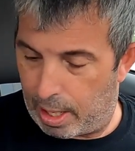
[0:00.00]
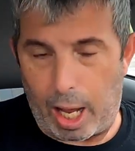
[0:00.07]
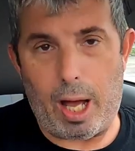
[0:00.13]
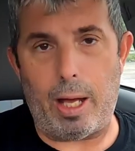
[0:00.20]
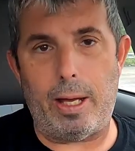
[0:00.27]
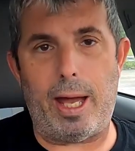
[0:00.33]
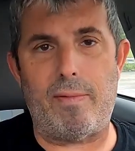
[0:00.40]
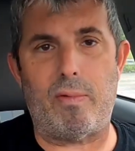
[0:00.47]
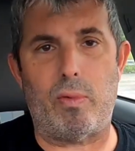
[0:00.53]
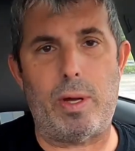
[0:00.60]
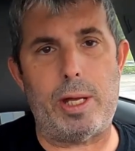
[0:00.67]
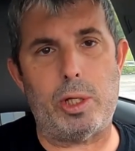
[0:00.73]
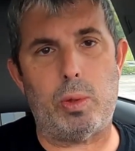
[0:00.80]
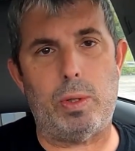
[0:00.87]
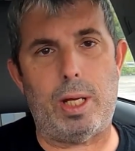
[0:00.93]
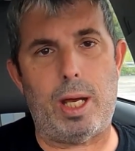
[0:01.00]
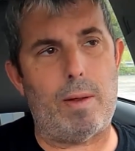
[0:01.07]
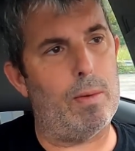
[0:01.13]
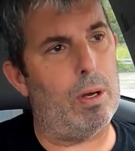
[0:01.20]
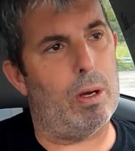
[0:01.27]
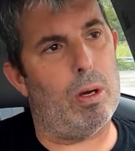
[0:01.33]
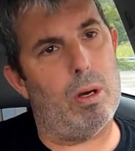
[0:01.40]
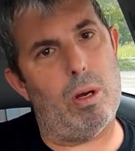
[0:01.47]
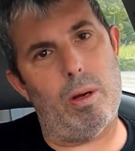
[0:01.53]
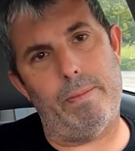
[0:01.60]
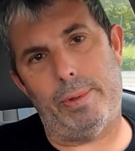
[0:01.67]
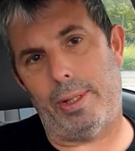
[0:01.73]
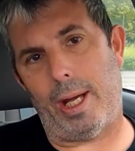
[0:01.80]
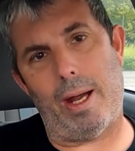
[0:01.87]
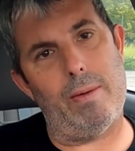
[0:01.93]
I'll have a ranch with that. Oh,
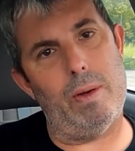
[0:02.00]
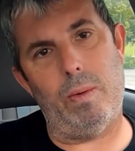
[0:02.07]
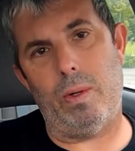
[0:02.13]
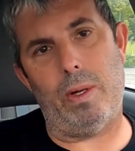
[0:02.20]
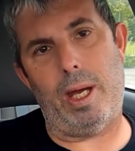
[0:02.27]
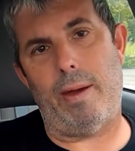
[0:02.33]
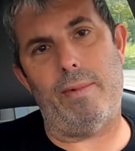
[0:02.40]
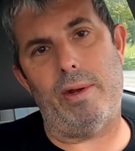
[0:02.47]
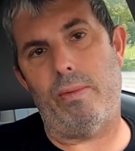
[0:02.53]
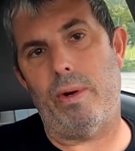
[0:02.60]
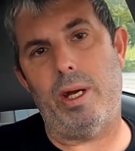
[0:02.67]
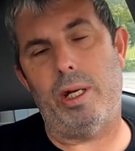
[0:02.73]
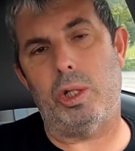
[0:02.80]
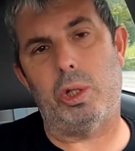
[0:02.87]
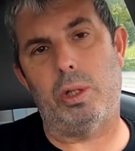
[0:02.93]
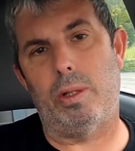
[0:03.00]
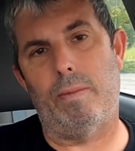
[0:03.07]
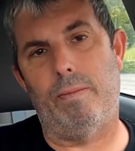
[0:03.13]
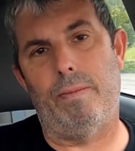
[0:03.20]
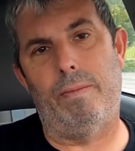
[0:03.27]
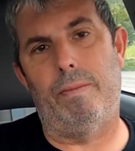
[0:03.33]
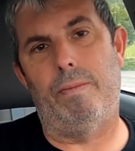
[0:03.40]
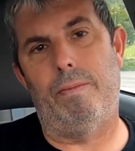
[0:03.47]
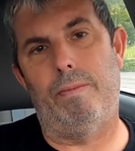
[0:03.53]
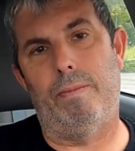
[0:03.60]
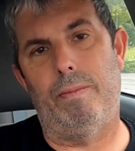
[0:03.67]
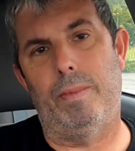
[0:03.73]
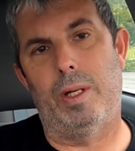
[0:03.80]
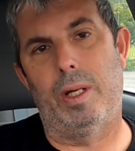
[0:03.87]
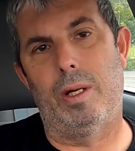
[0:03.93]
I'm sorry, we don't have any ranch.
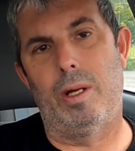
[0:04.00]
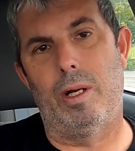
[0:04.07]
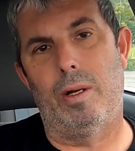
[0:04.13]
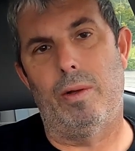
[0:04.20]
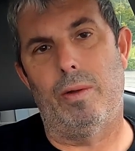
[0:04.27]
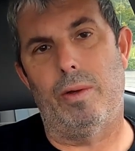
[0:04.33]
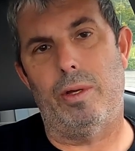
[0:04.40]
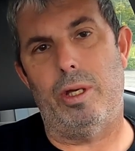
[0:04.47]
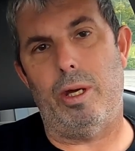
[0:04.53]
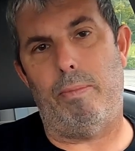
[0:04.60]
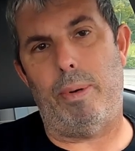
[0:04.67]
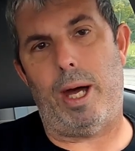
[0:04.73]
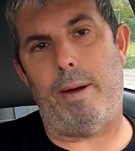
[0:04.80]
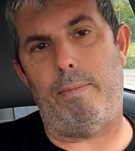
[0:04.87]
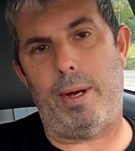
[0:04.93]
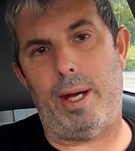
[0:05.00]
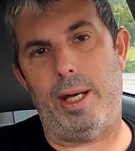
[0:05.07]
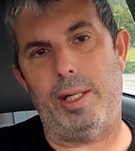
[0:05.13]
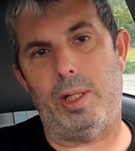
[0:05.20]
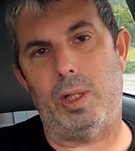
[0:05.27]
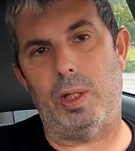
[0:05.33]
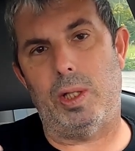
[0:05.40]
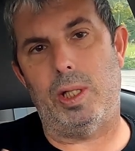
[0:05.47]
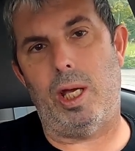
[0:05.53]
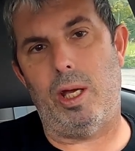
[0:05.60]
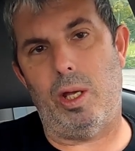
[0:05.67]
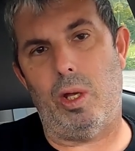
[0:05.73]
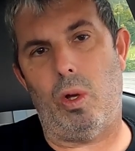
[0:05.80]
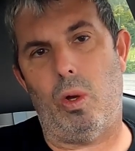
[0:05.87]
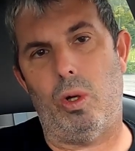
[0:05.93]
Yeah, Popeyes, you
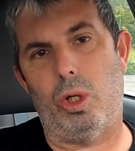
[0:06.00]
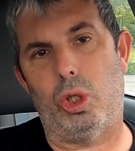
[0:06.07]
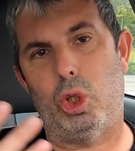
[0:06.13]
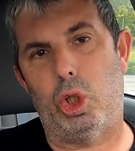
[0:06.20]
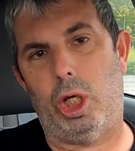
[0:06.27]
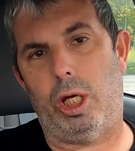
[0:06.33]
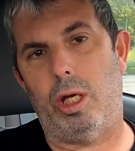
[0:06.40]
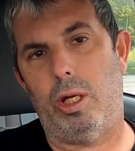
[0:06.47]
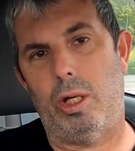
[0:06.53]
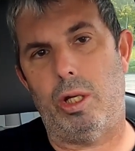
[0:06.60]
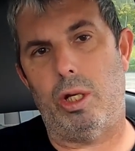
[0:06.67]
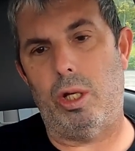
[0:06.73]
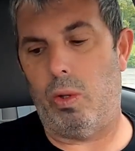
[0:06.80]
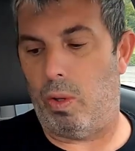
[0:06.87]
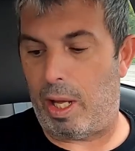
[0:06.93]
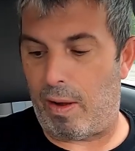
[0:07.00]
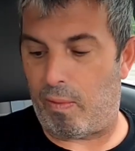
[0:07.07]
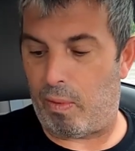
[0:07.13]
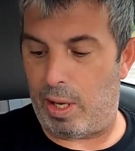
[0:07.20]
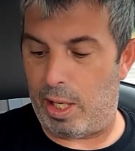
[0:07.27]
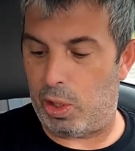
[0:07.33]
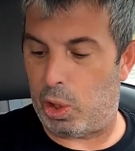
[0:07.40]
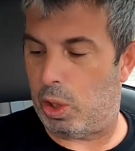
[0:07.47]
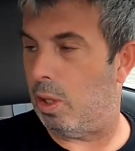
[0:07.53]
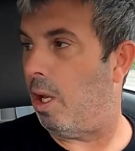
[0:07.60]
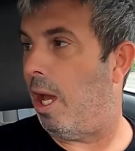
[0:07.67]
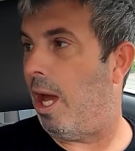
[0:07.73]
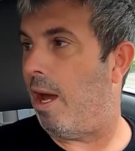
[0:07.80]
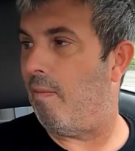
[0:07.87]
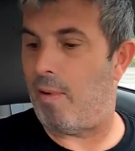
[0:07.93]
sell chicken, you don't have ranch
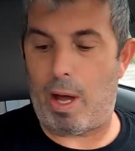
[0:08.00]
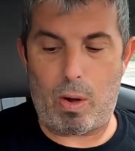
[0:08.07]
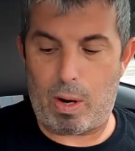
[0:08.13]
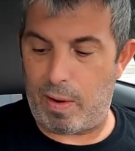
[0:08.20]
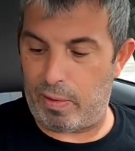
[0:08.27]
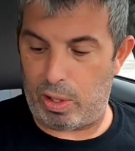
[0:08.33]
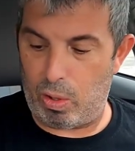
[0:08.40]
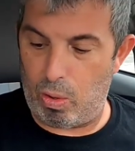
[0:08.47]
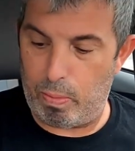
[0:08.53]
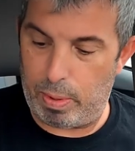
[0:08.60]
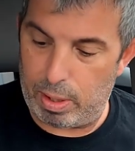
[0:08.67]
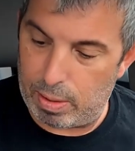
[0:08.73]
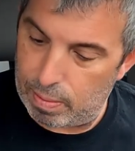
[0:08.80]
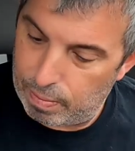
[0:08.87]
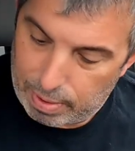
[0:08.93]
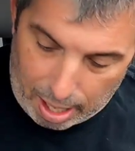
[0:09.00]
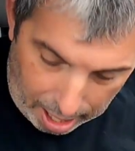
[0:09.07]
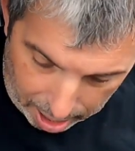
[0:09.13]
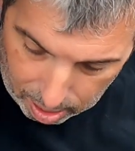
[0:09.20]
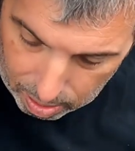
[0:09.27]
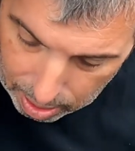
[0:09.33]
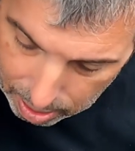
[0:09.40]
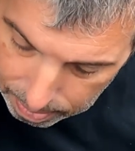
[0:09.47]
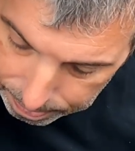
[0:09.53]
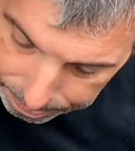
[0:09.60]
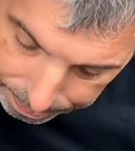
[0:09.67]
a half hour after you open? I don't know.